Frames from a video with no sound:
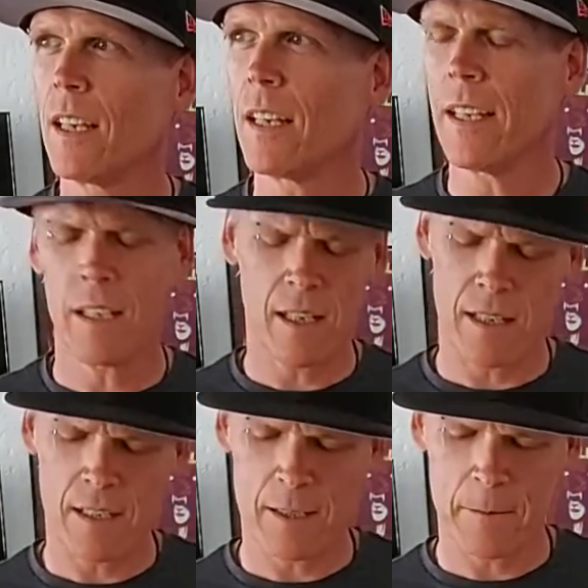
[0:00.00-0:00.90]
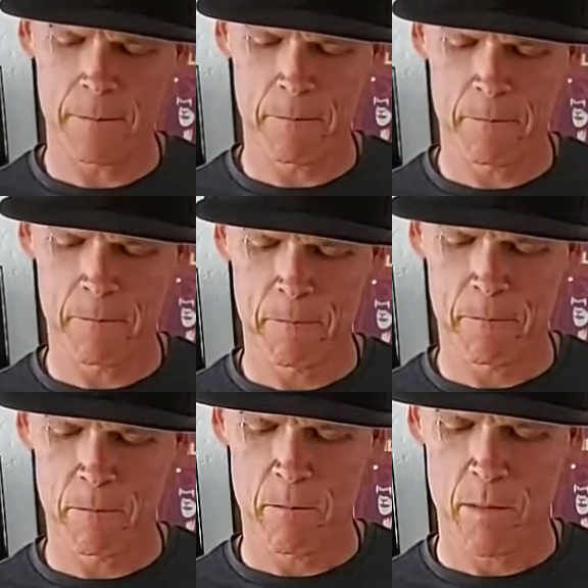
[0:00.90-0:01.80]
He said
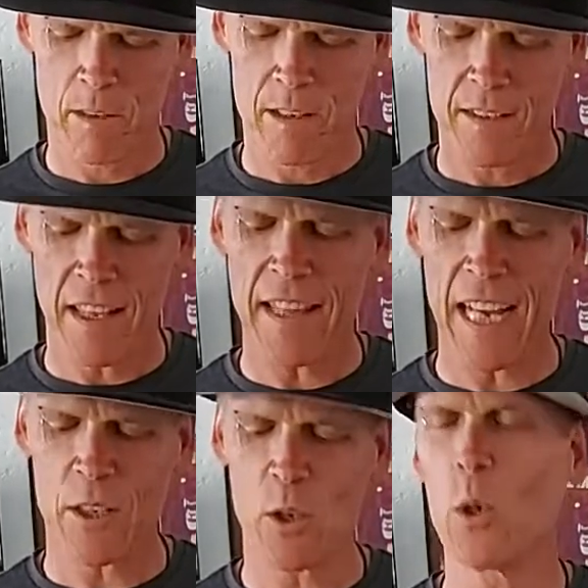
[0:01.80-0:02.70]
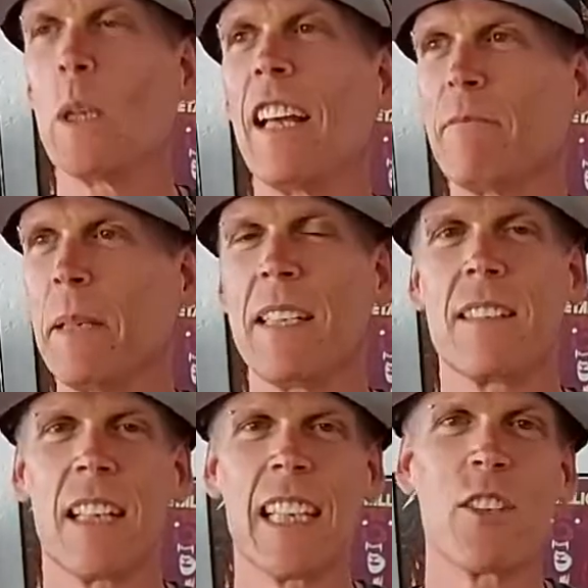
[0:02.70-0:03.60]
that girl who left me
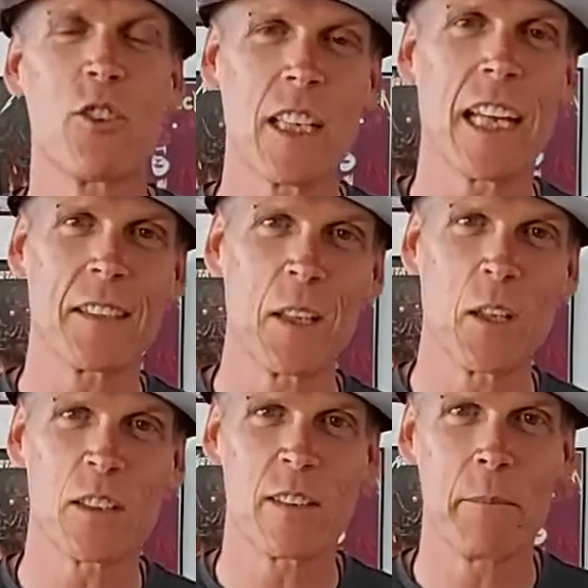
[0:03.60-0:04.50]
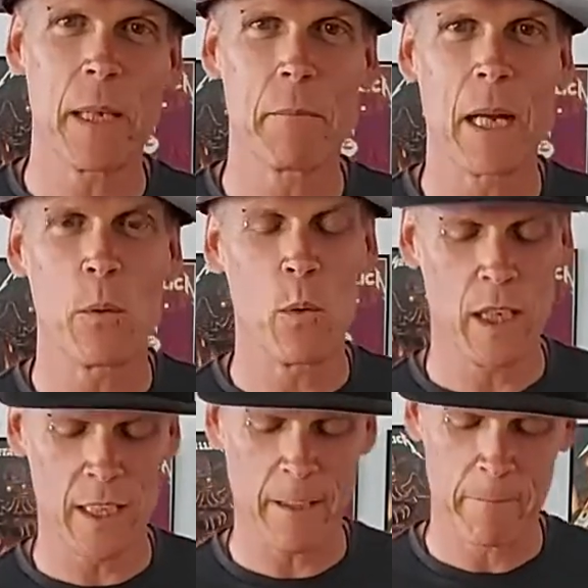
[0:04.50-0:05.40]
silly, she liked the looks of me and my
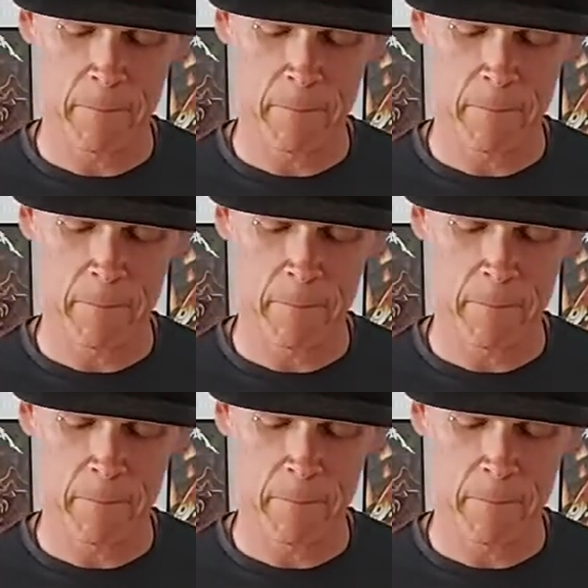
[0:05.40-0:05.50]
willy.